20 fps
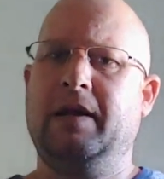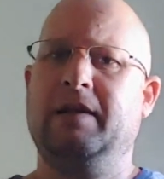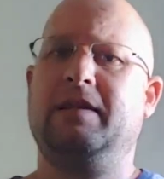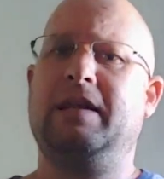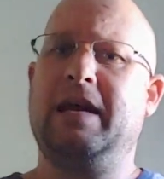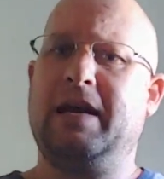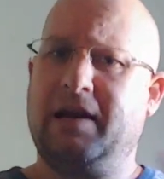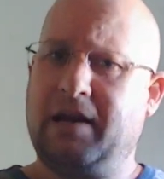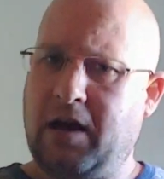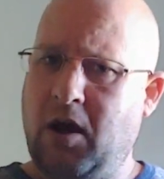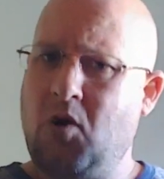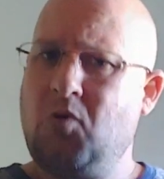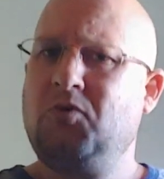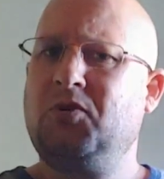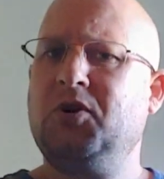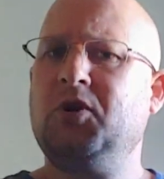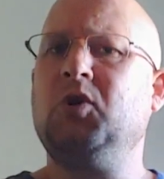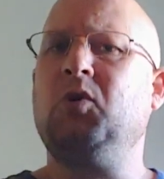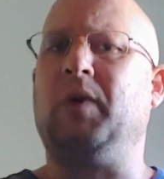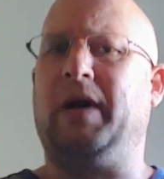then go
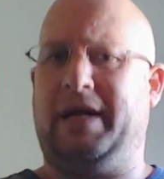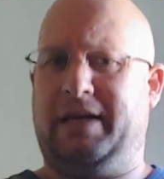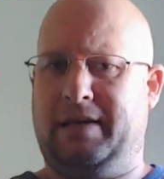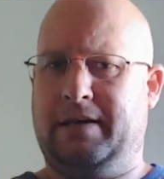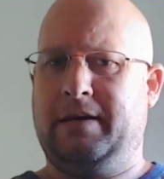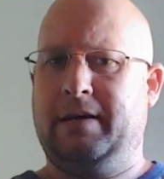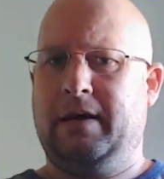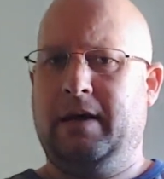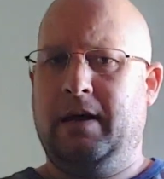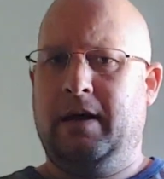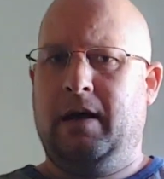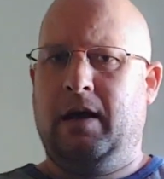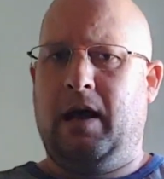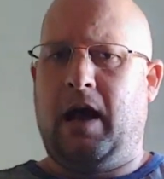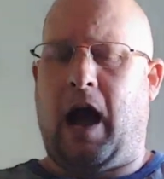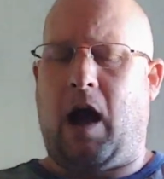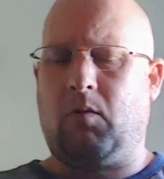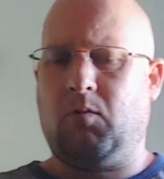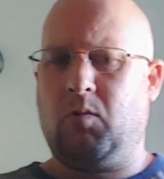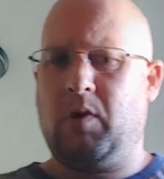do it.
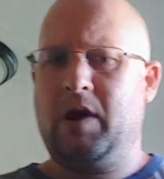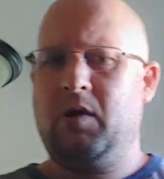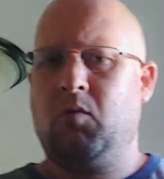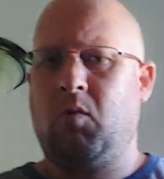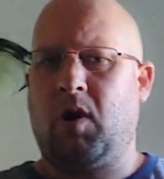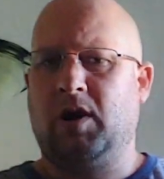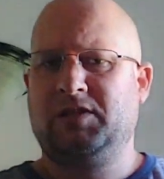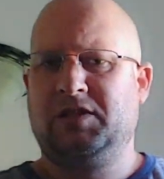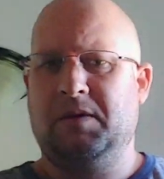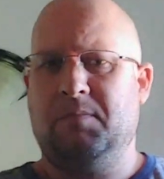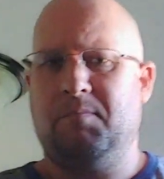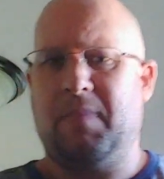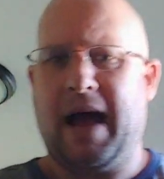We were watching